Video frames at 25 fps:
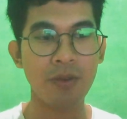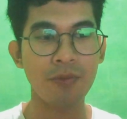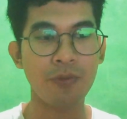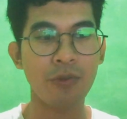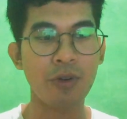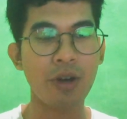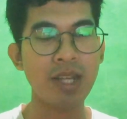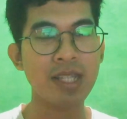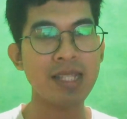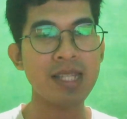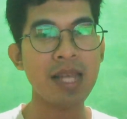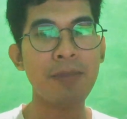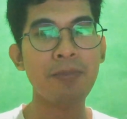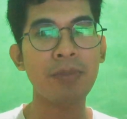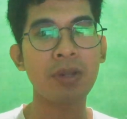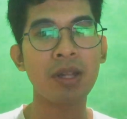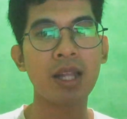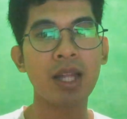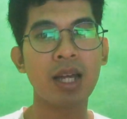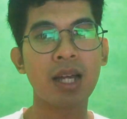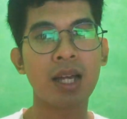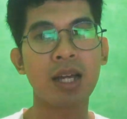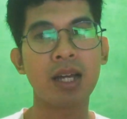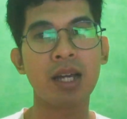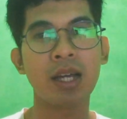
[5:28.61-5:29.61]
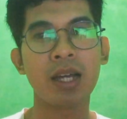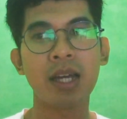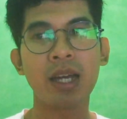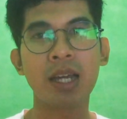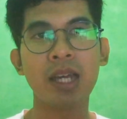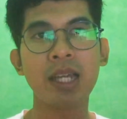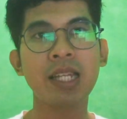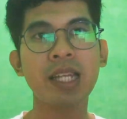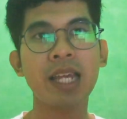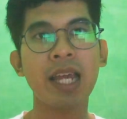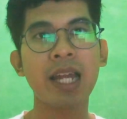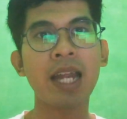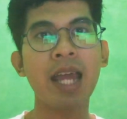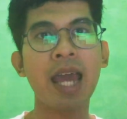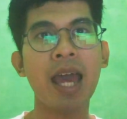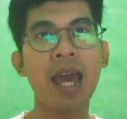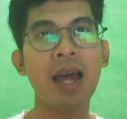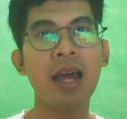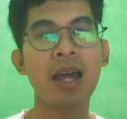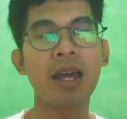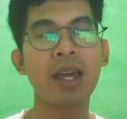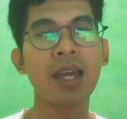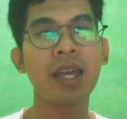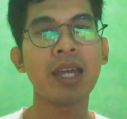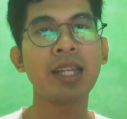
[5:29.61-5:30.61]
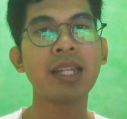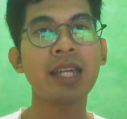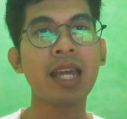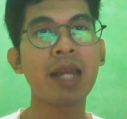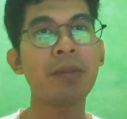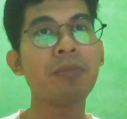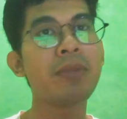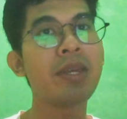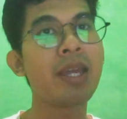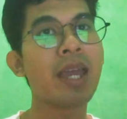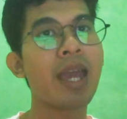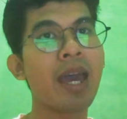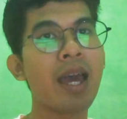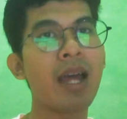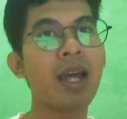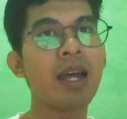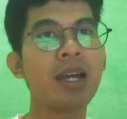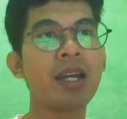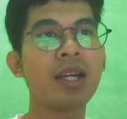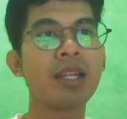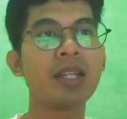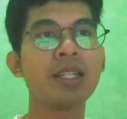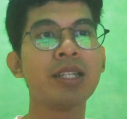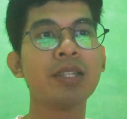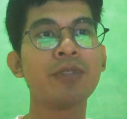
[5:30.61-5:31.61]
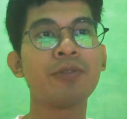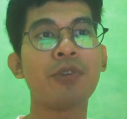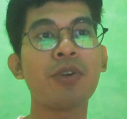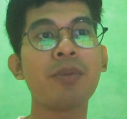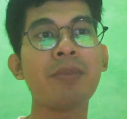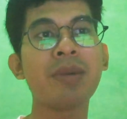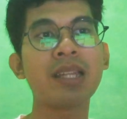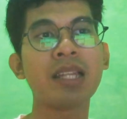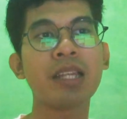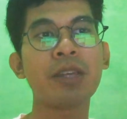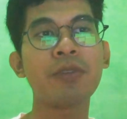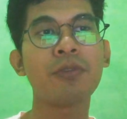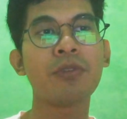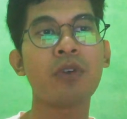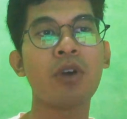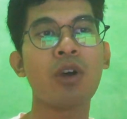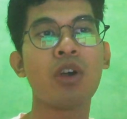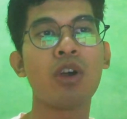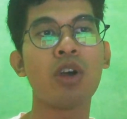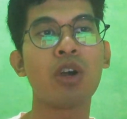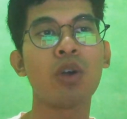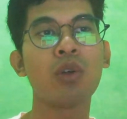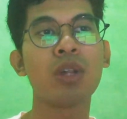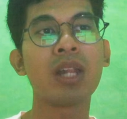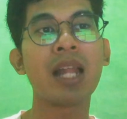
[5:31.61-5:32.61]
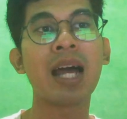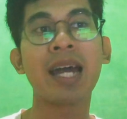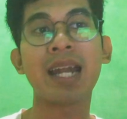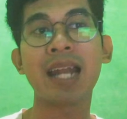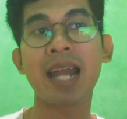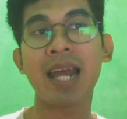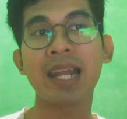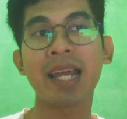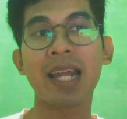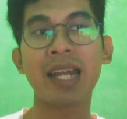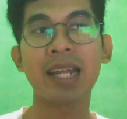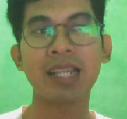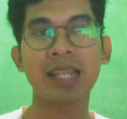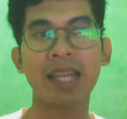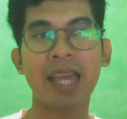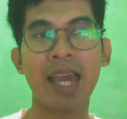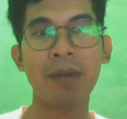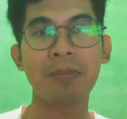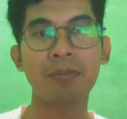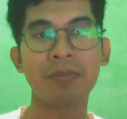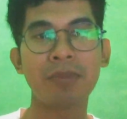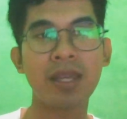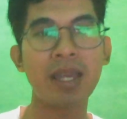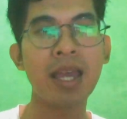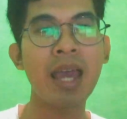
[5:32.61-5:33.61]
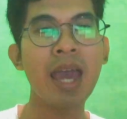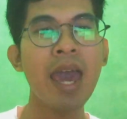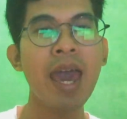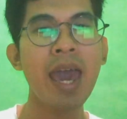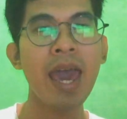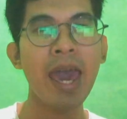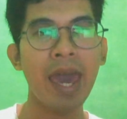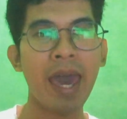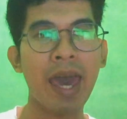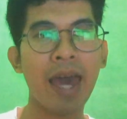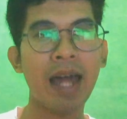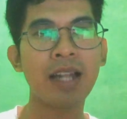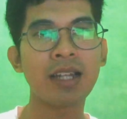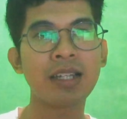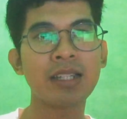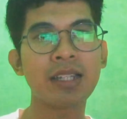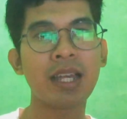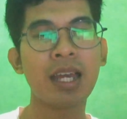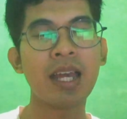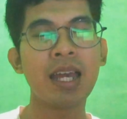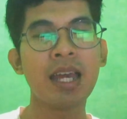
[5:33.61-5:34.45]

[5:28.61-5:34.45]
For example, it can be the formative or ulangan harian can be held